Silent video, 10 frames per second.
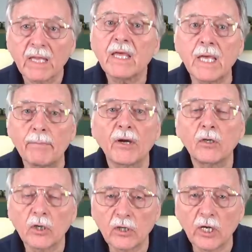Keep
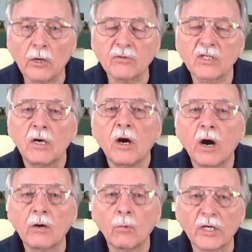good notes
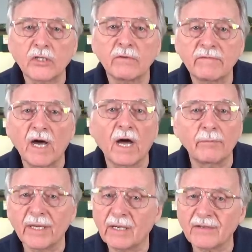on what you've
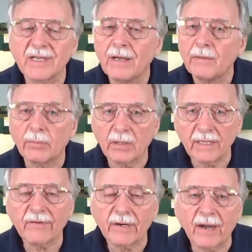done, because
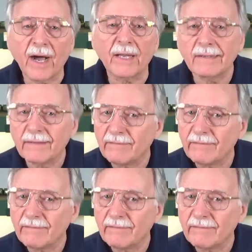believe it or not,